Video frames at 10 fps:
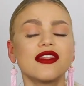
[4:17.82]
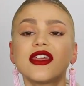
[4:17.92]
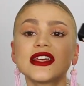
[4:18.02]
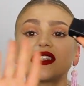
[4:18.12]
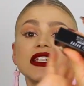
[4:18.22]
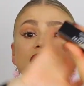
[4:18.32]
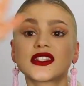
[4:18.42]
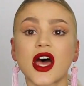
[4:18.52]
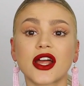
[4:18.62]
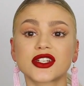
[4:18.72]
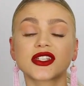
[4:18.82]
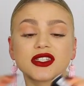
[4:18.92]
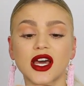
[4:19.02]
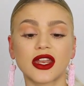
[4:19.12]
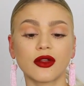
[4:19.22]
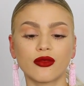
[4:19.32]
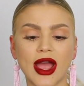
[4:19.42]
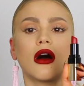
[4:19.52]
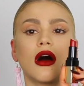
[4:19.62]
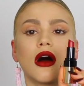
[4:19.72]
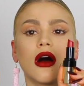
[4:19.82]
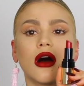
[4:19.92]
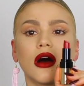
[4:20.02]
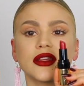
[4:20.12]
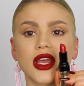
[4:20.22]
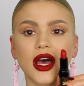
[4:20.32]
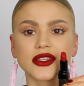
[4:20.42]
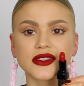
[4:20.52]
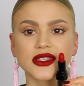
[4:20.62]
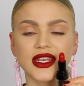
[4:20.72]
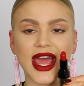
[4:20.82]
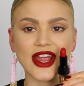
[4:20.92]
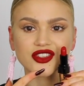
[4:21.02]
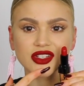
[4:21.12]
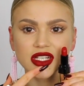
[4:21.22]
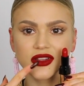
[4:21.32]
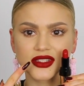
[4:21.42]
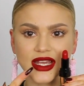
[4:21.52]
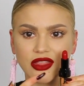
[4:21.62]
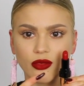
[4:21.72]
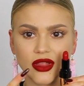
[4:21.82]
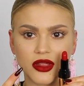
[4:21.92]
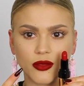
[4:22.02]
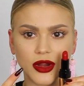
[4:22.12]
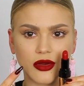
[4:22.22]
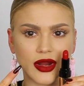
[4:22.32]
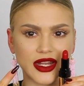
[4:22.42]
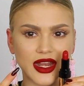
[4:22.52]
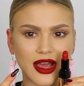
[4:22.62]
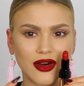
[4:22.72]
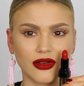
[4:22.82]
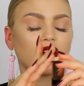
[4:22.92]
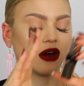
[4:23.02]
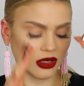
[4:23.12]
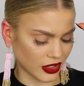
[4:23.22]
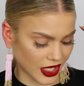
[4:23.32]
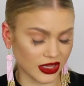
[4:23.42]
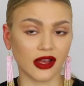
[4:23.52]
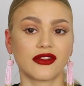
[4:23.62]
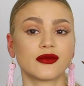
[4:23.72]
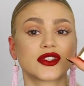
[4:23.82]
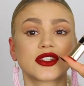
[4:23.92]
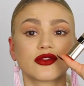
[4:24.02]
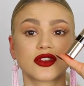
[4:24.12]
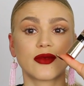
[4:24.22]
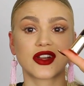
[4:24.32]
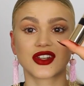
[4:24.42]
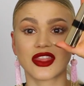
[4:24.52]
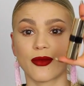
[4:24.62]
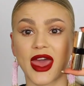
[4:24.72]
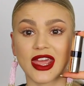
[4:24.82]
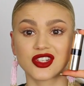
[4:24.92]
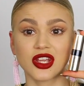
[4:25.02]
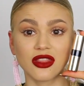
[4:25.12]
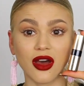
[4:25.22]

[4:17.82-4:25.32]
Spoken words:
This is such a stunning red. Oh, yes. It actually looks like the one that I'm wearing right now. Oh, I love them so, so much. And the packaging